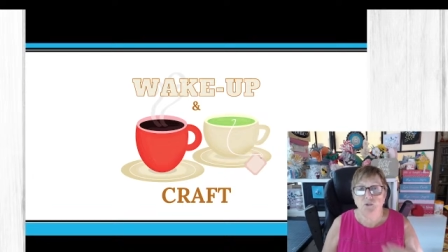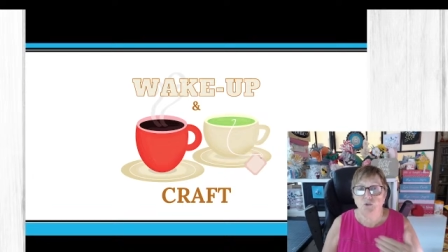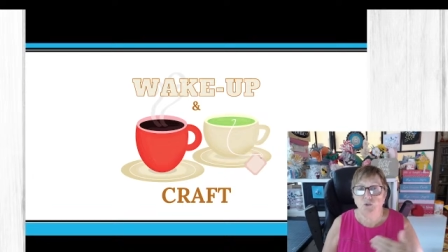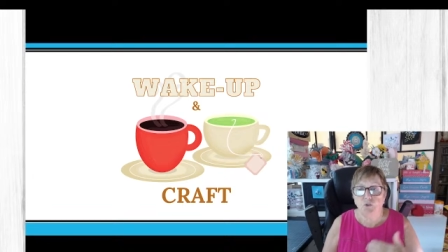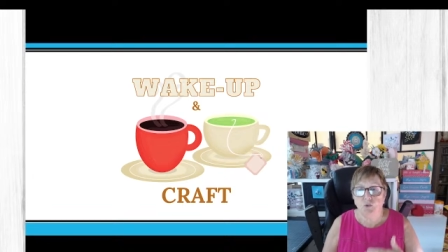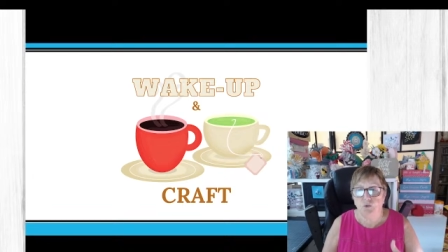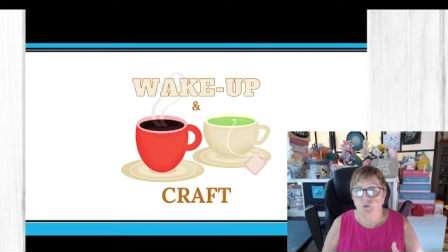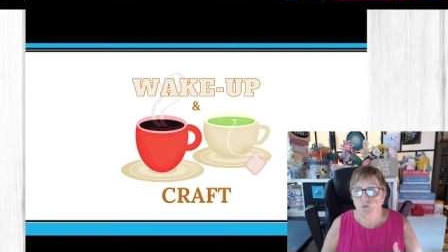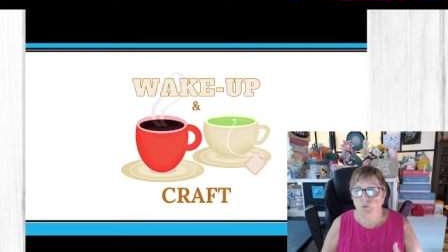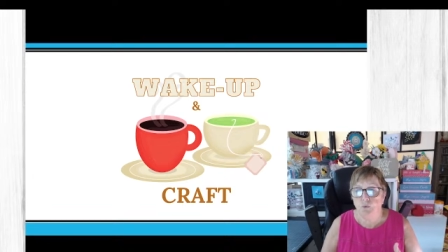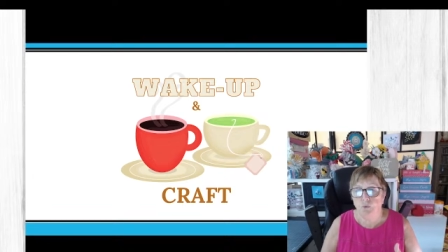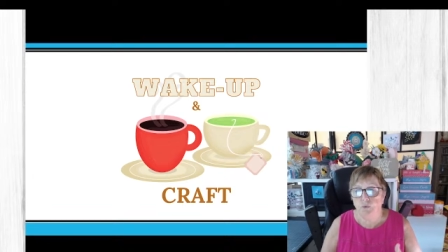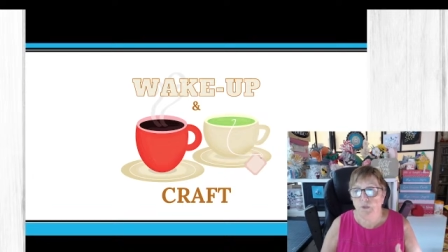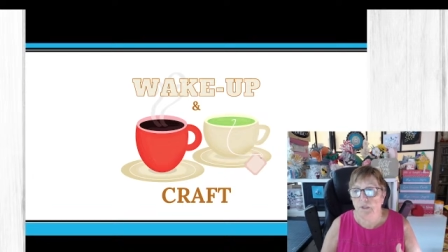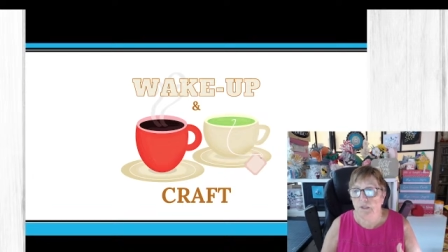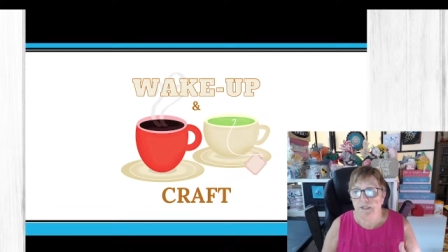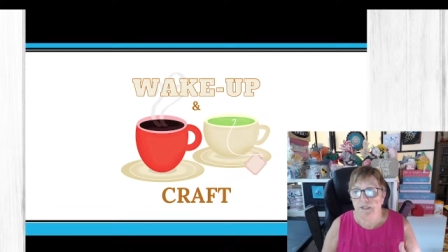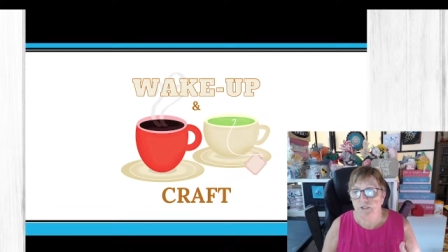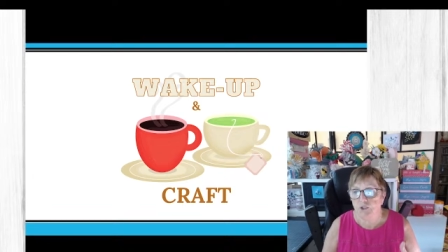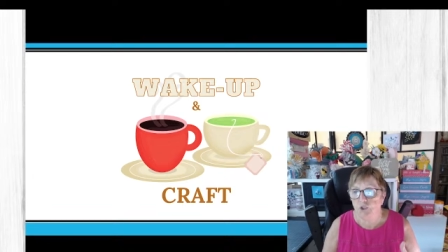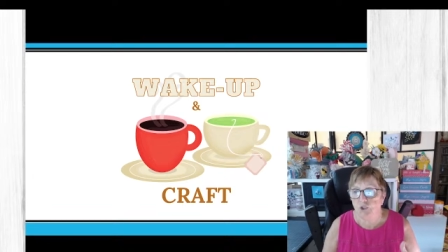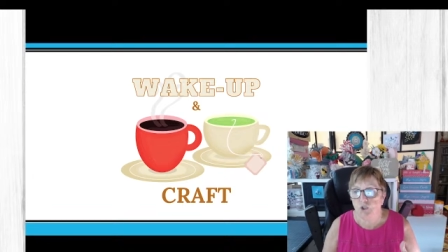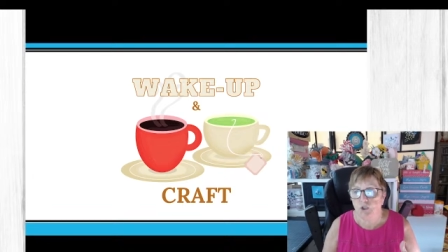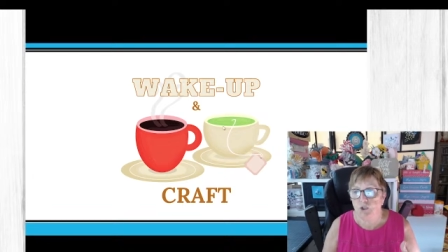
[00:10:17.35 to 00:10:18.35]
to the
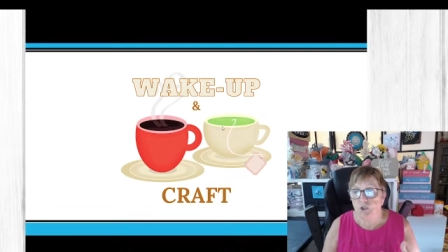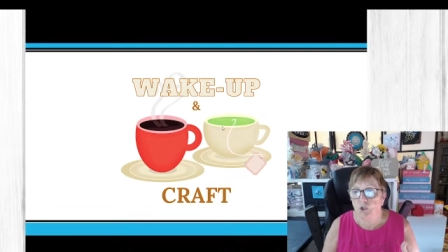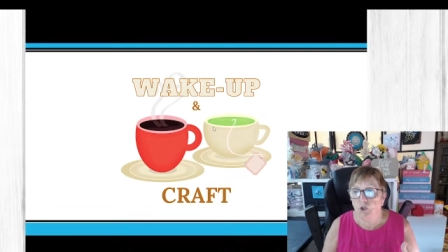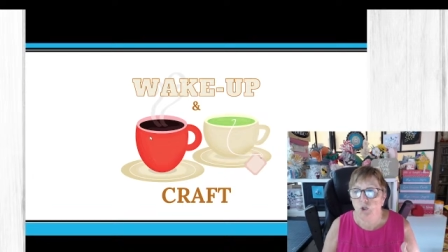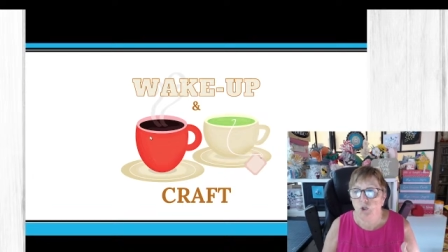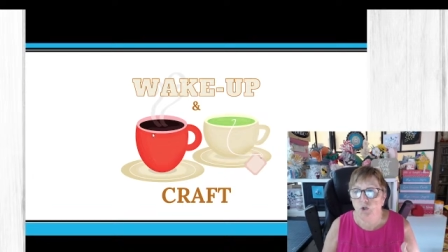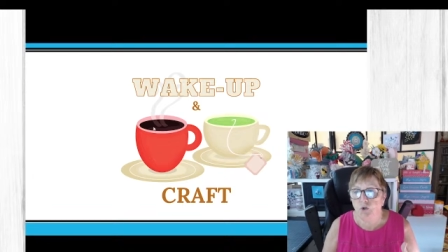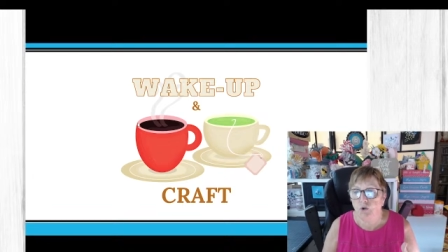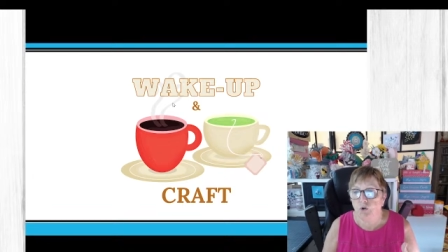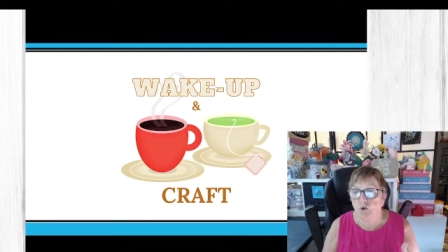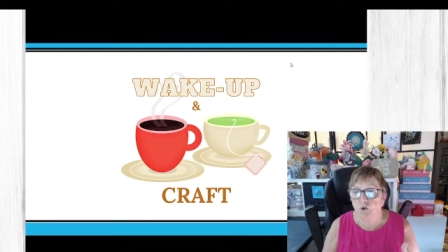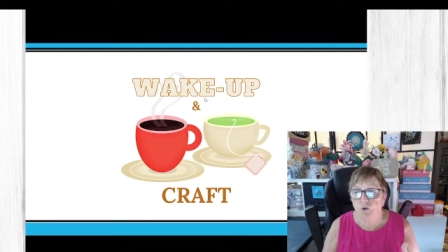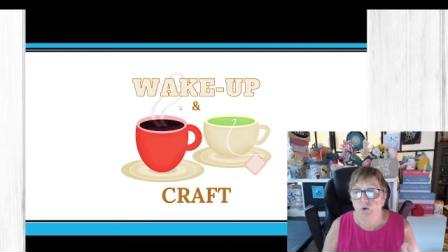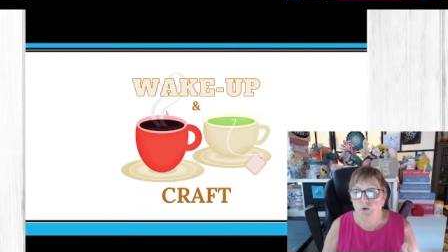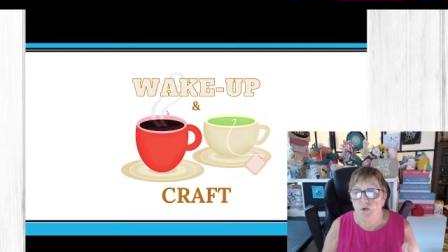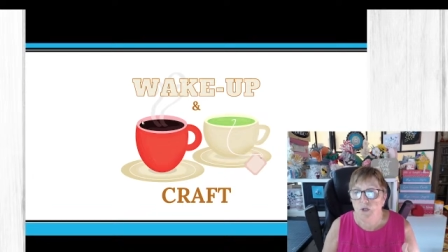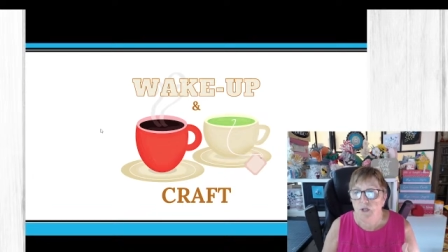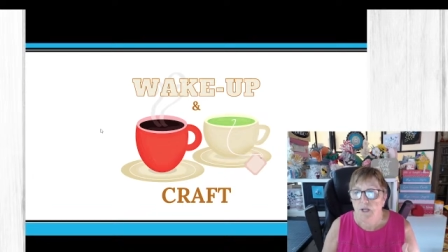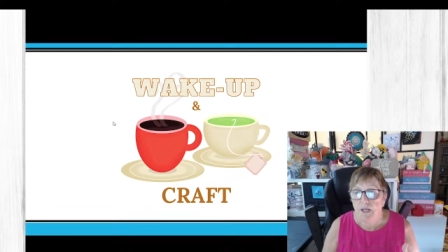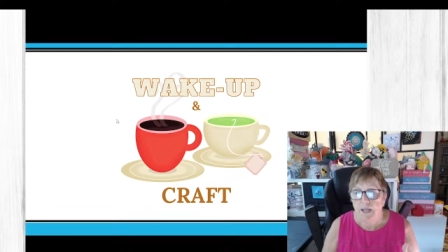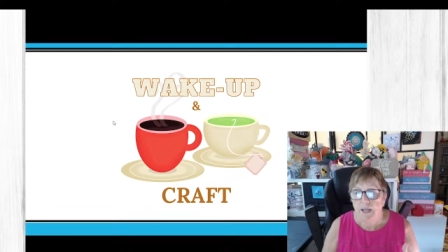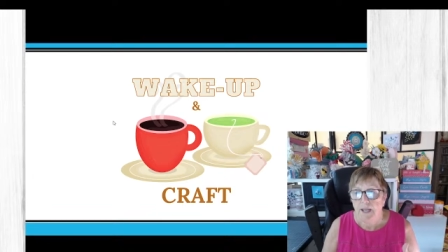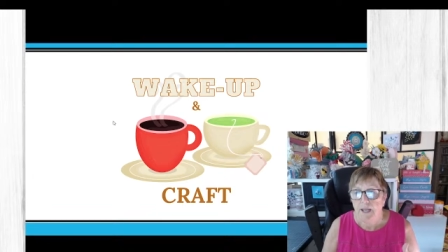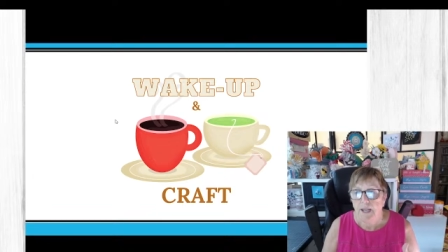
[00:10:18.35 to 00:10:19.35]
lunch and learn.
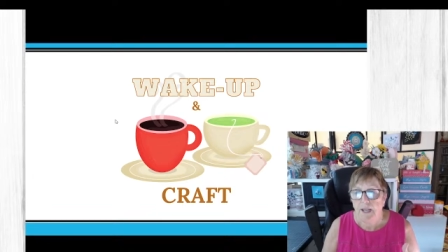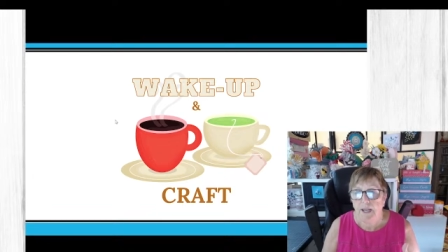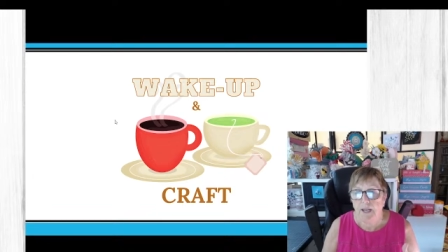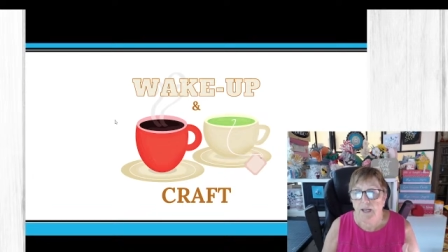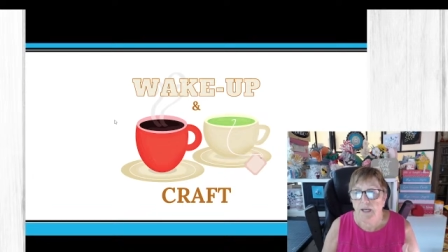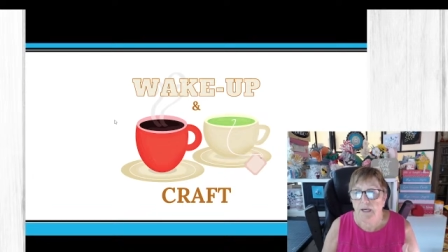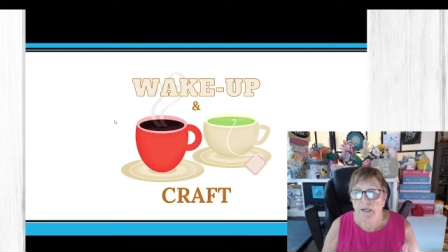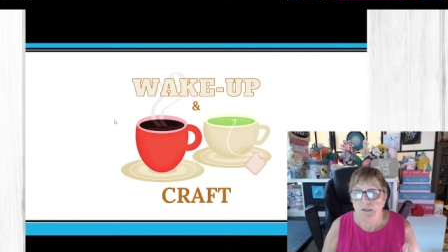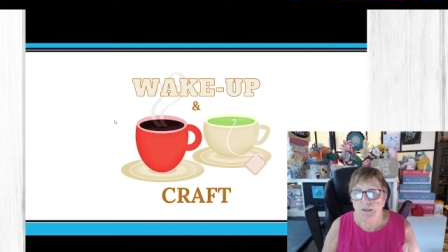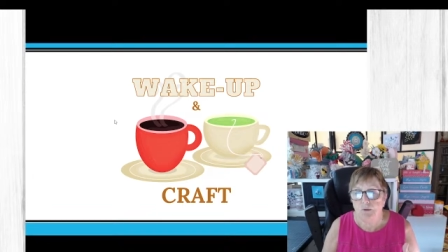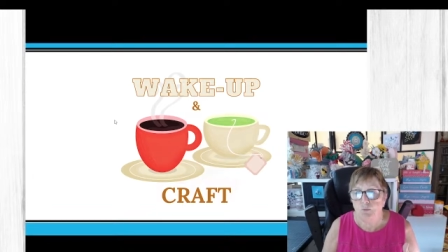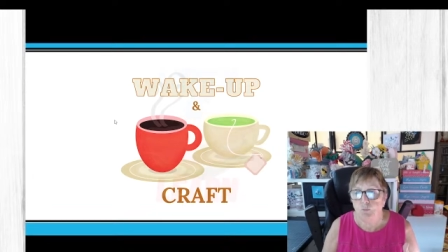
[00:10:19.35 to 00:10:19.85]
And